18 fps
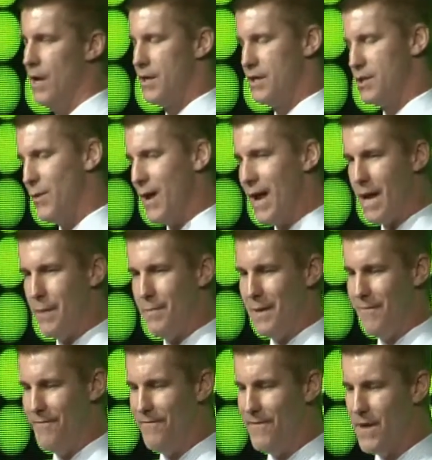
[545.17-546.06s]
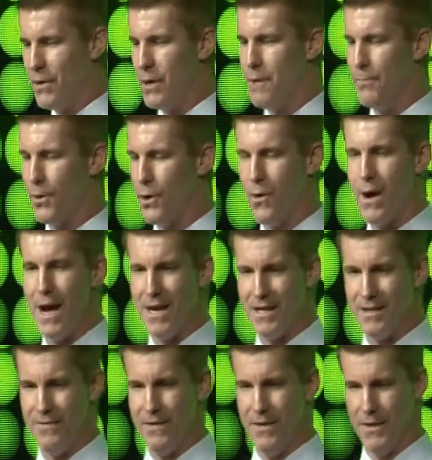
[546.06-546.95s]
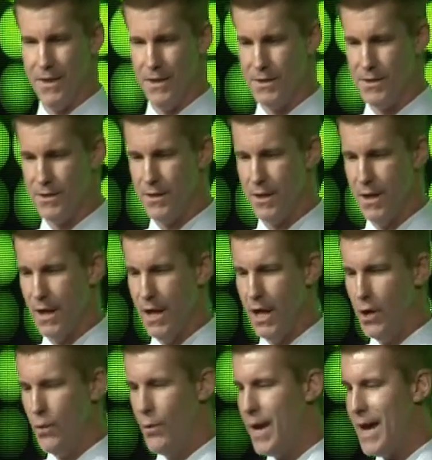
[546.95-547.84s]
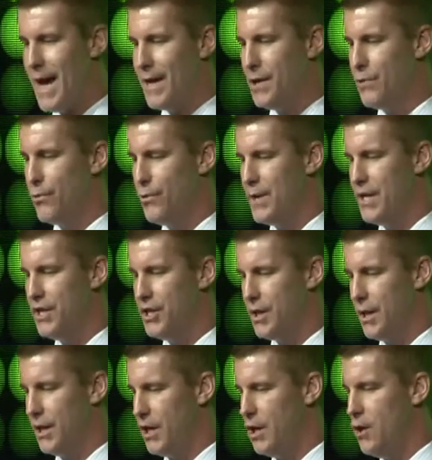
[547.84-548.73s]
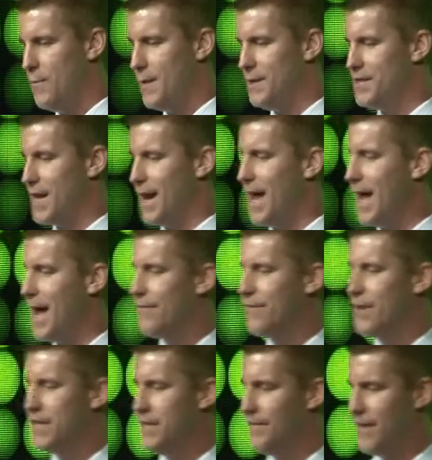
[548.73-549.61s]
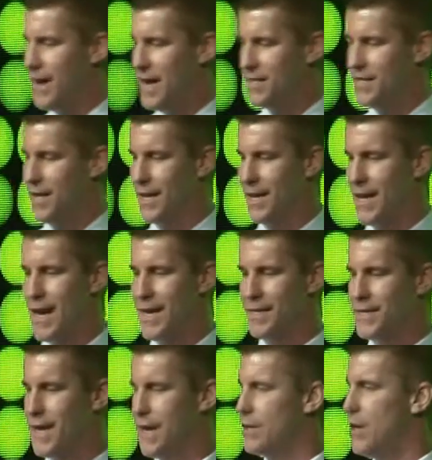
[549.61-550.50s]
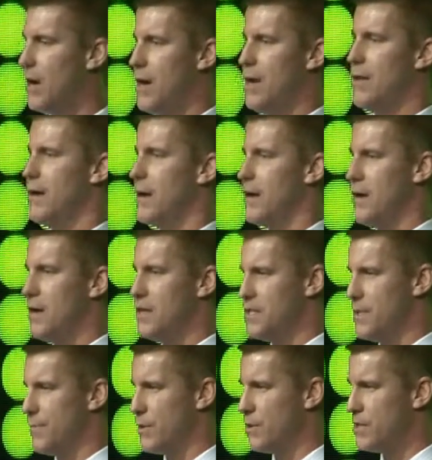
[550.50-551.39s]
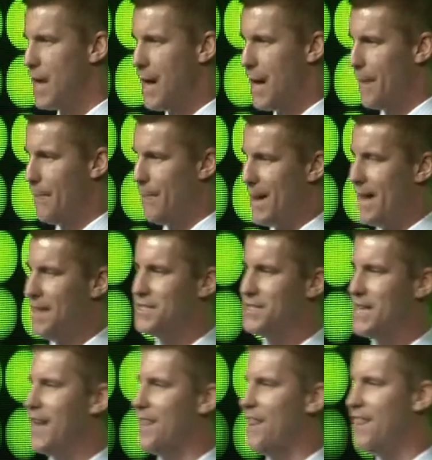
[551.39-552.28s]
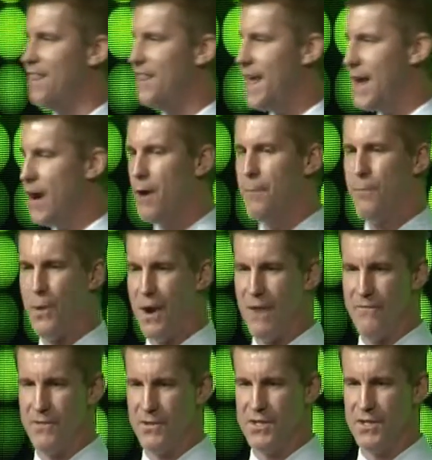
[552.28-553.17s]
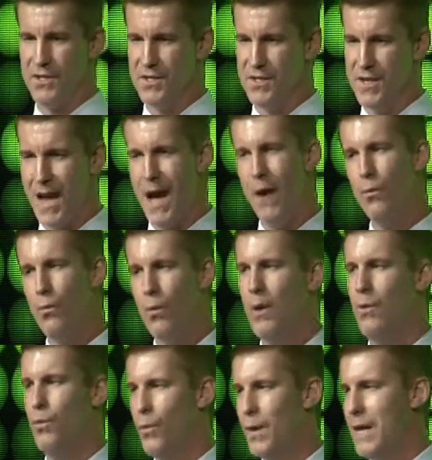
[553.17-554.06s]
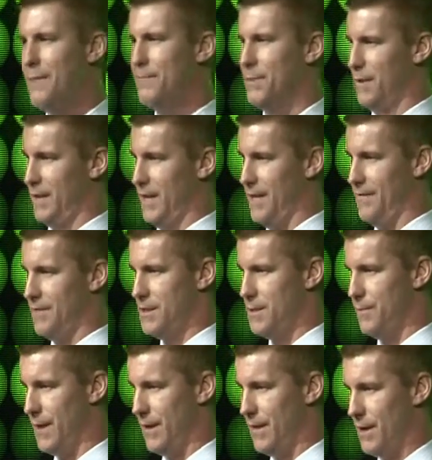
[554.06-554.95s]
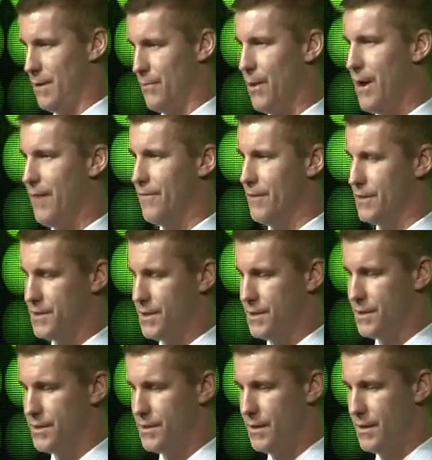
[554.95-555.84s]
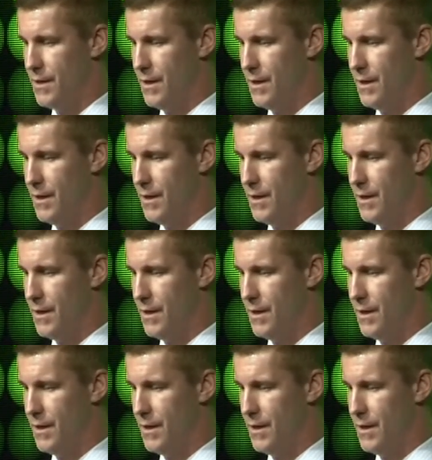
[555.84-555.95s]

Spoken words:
So we had to be very proactive in this. We had to reach humans on every device and contact all our customers based on their preferences, not what we believed to be their preferences.